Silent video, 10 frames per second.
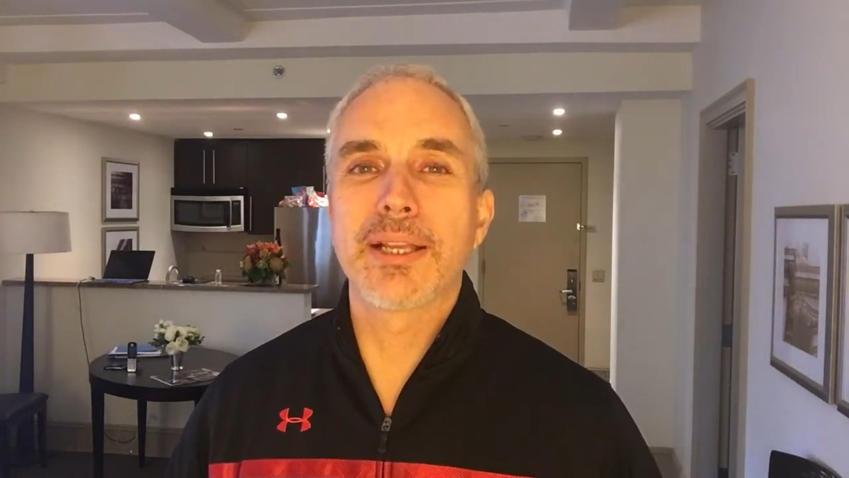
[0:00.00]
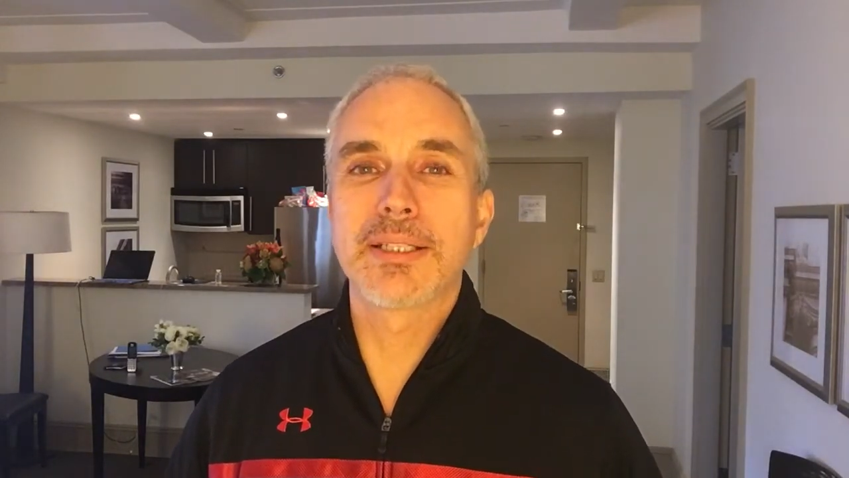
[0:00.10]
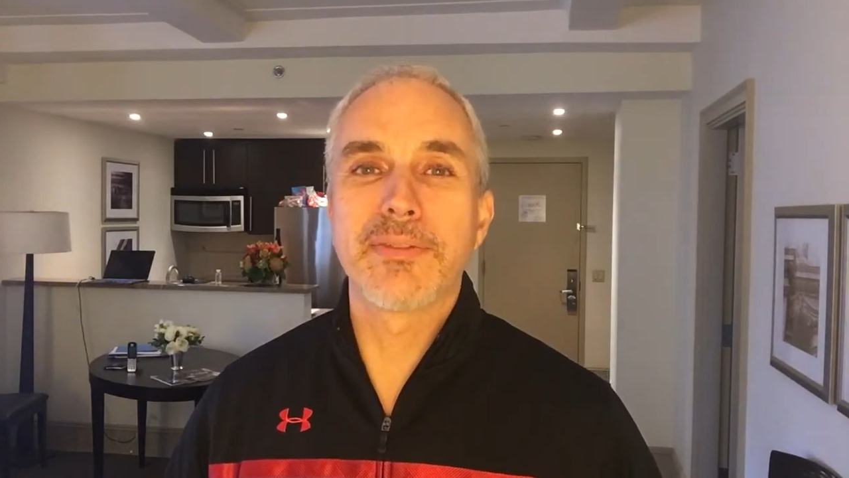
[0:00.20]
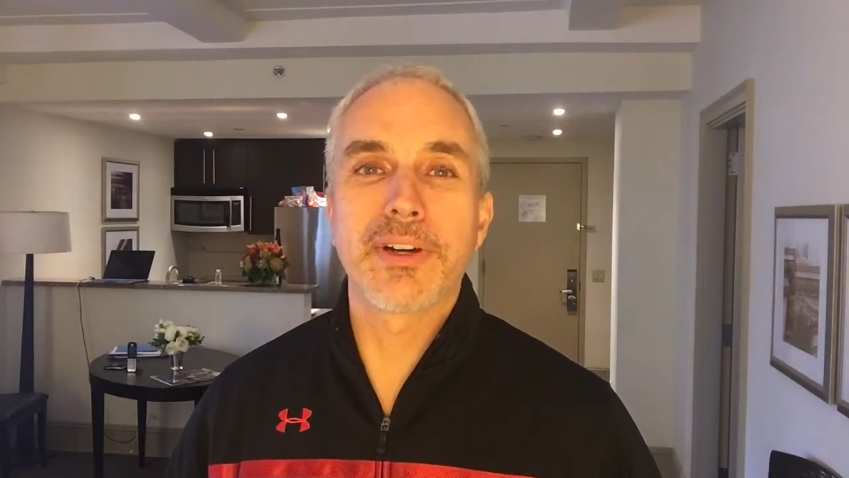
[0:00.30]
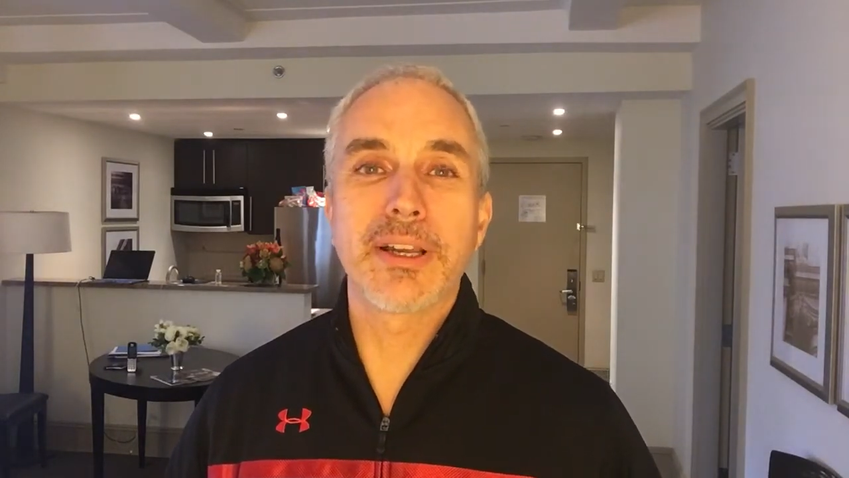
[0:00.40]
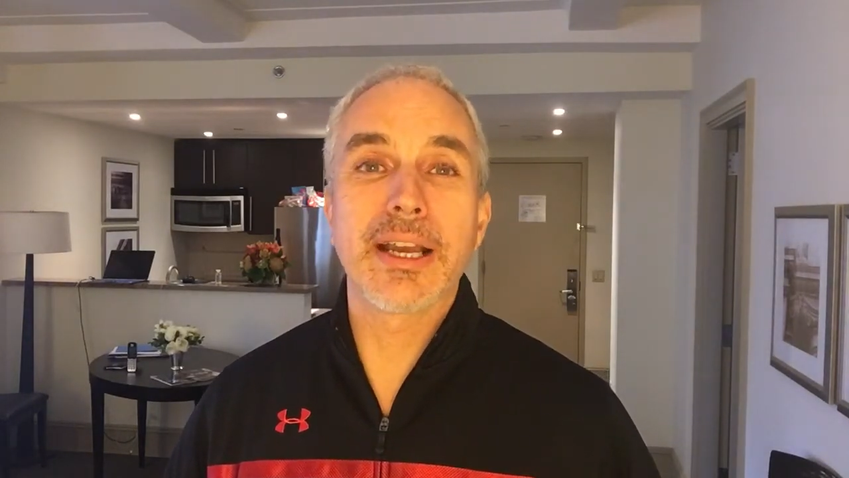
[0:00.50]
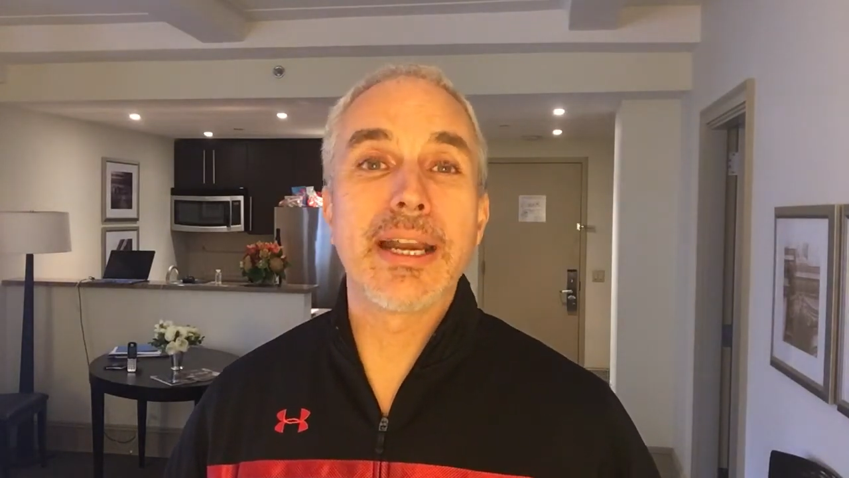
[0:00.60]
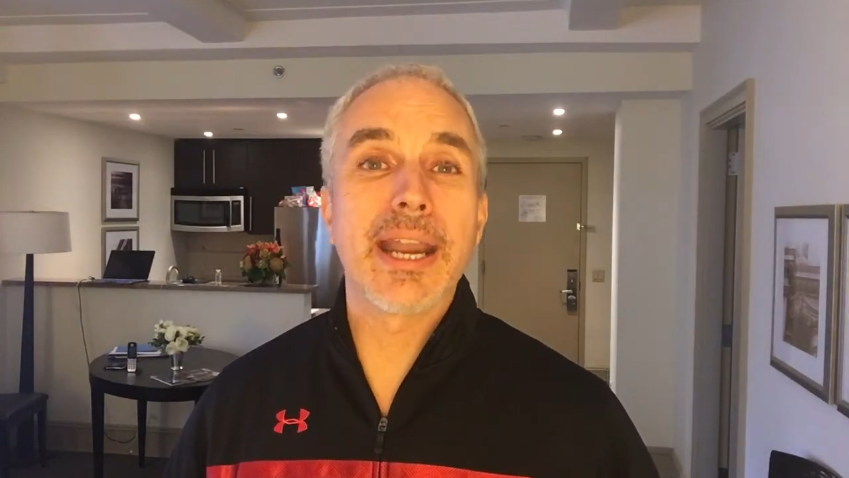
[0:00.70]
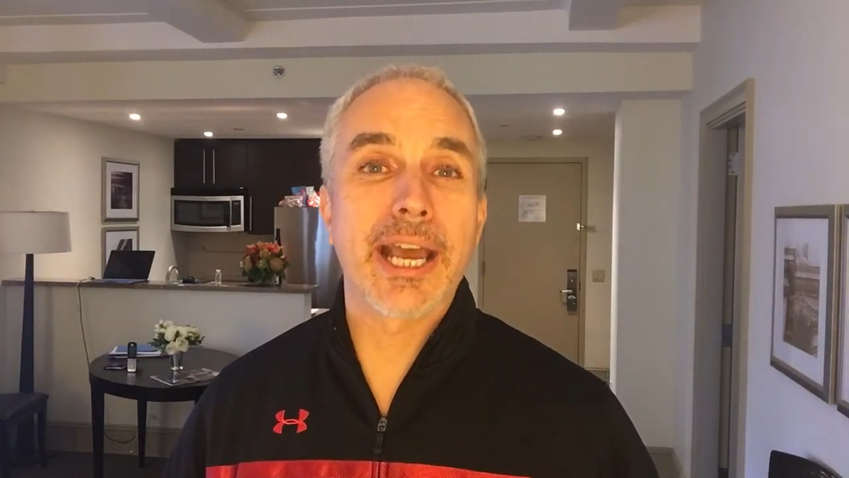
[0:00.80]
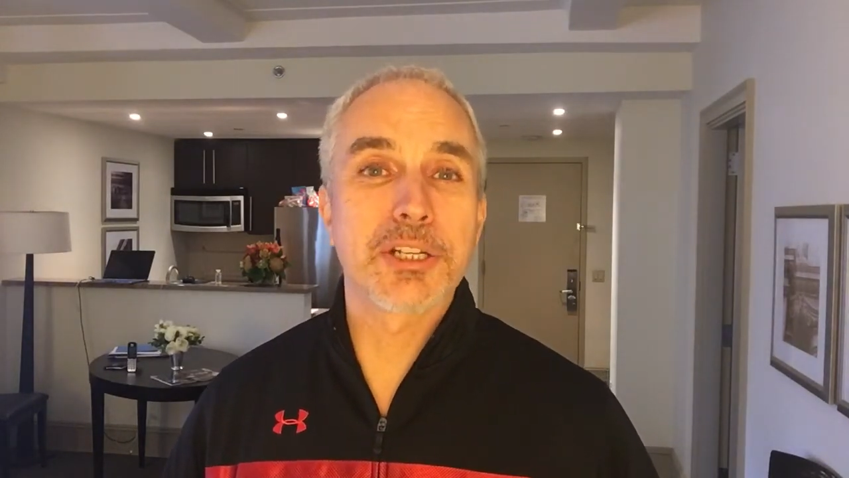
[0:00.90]
it's a very
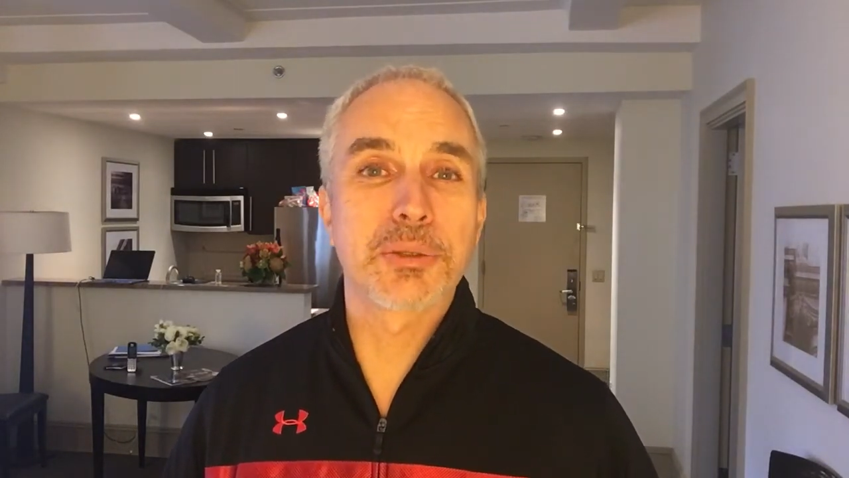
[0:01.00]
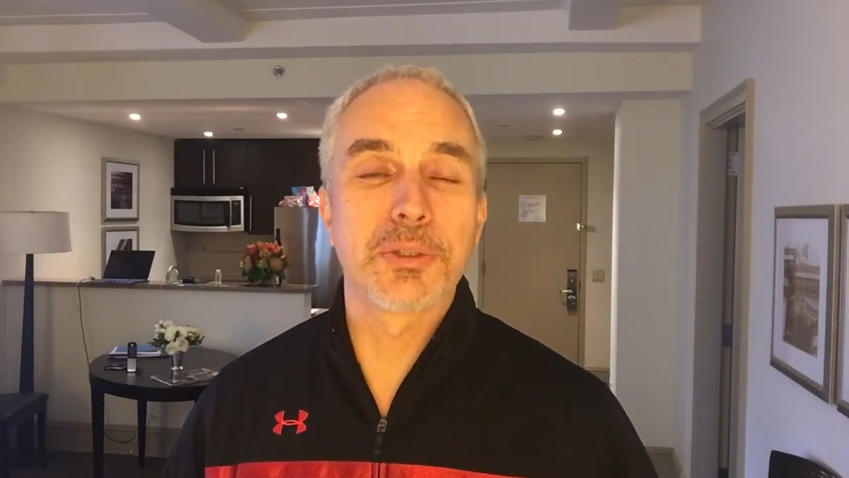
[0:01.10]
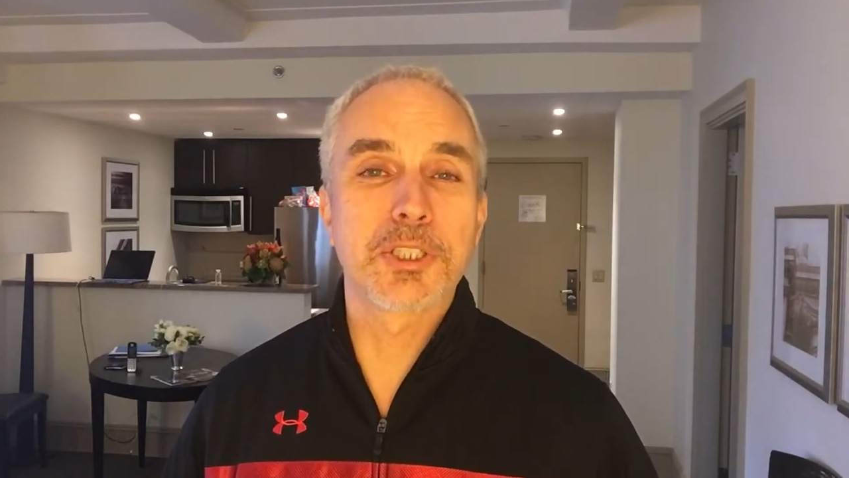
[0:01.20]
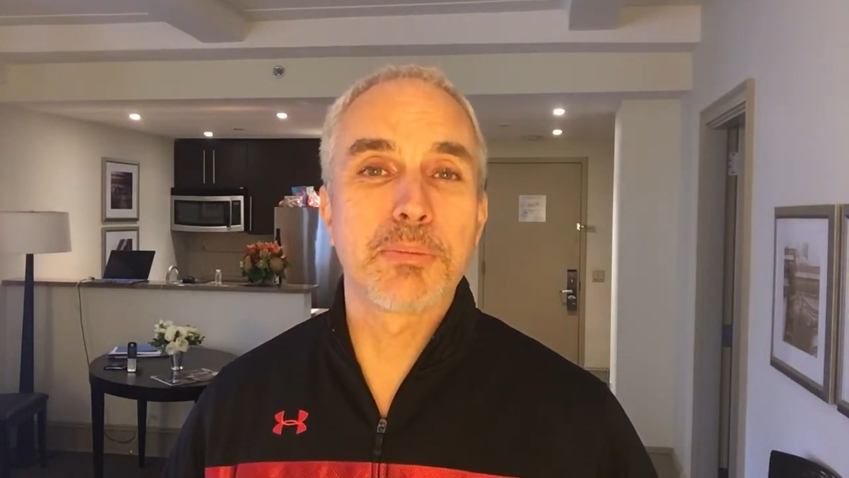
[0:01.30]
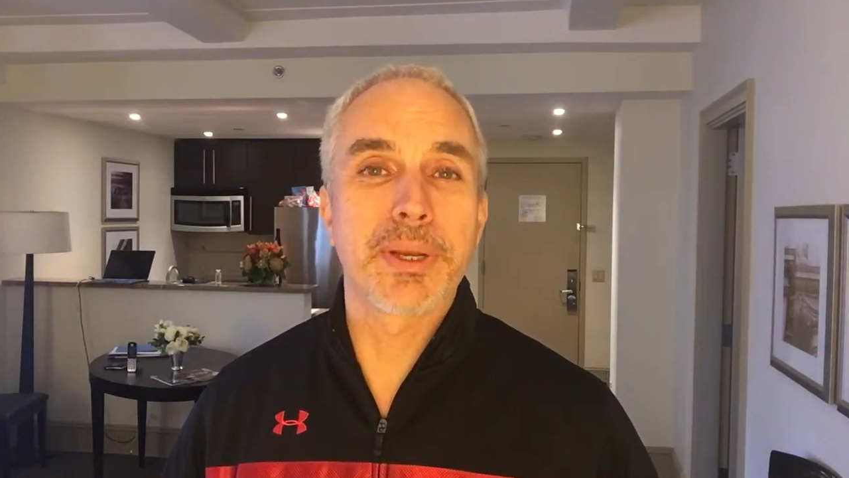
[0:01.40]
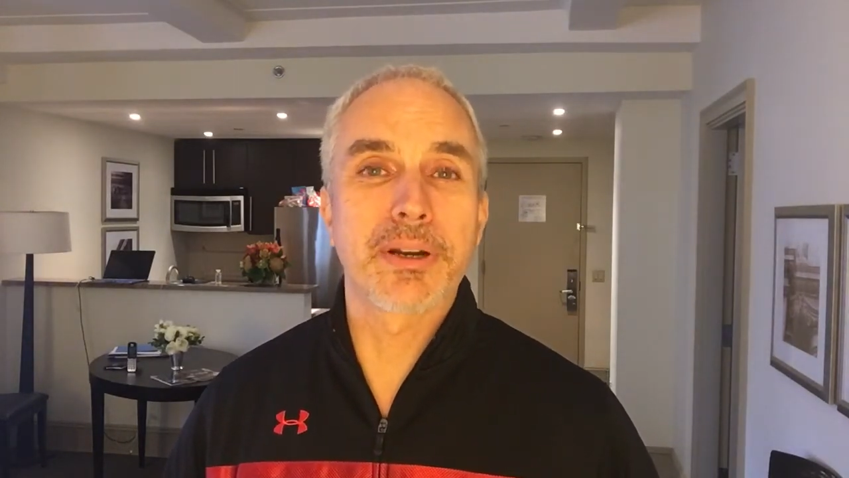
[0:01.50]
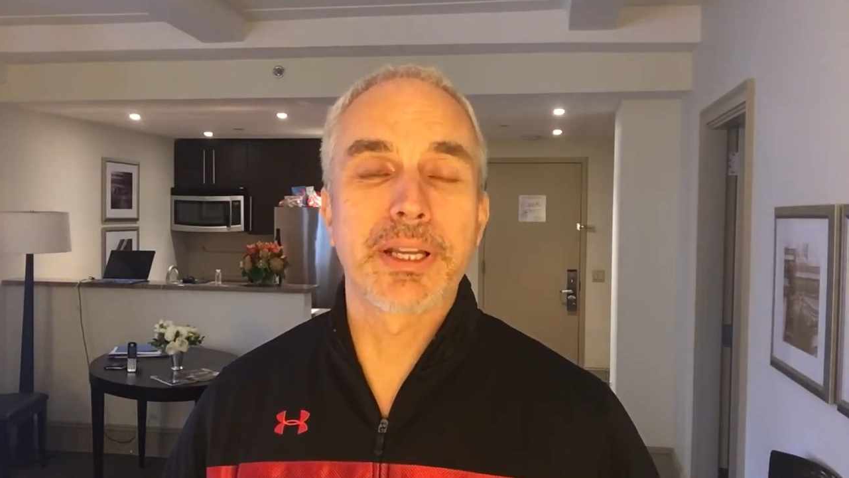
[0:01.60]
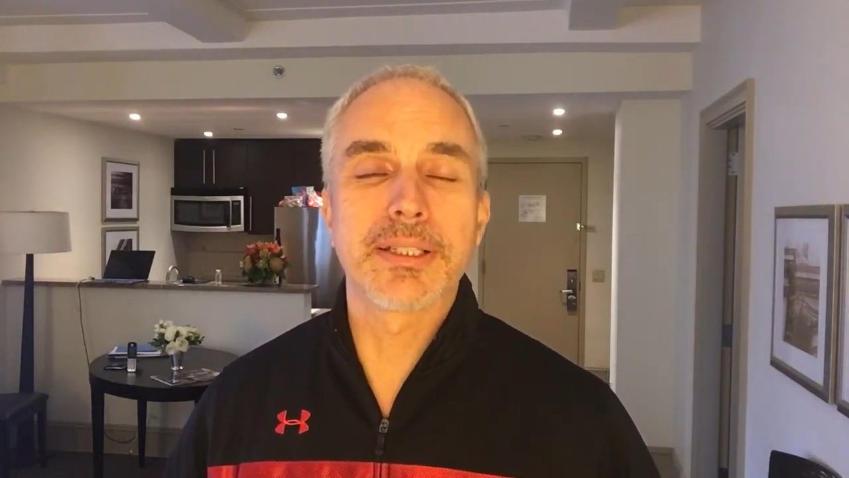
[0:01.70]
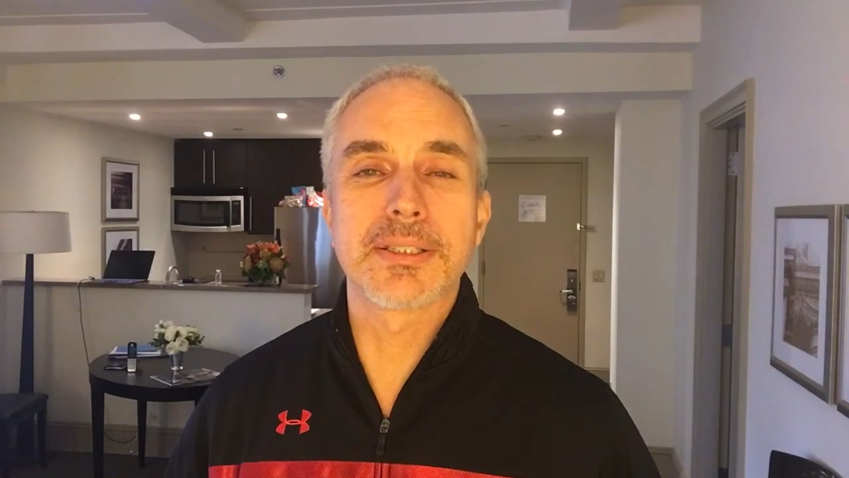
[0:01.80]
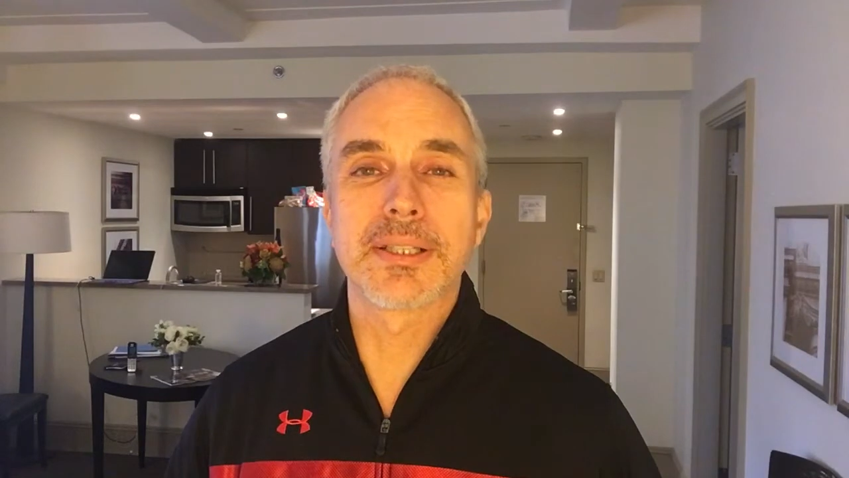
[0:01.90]
unnatural
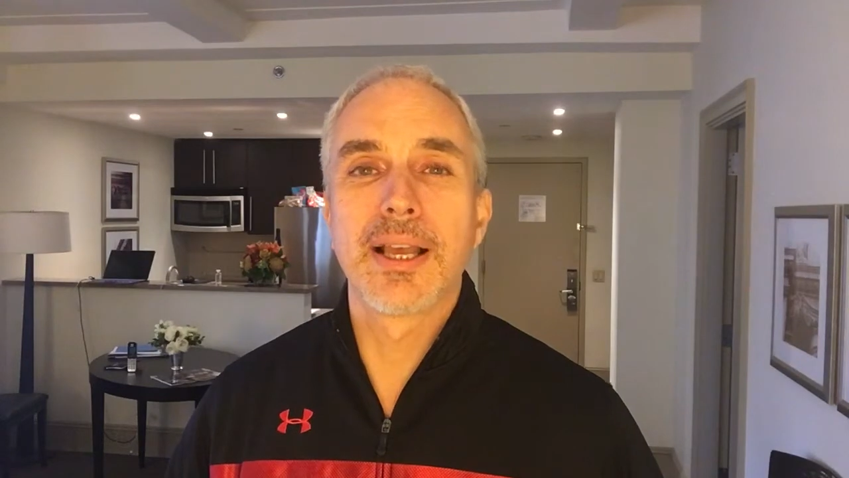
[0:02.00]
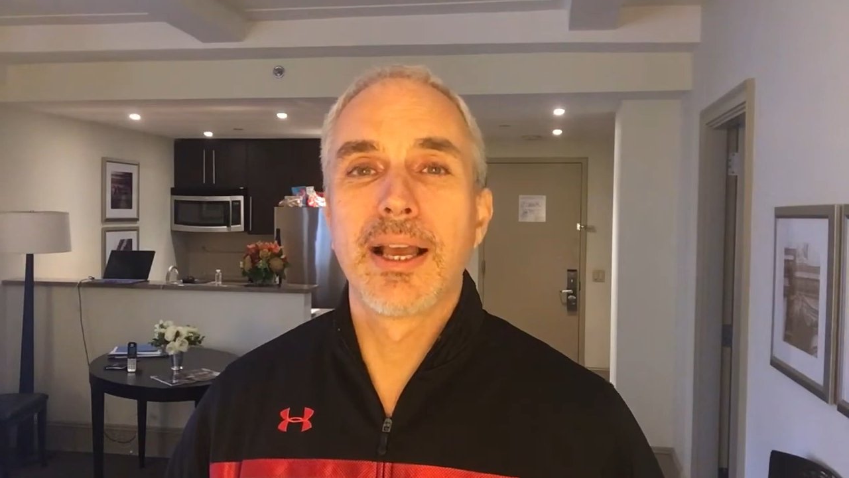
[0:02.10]
experience.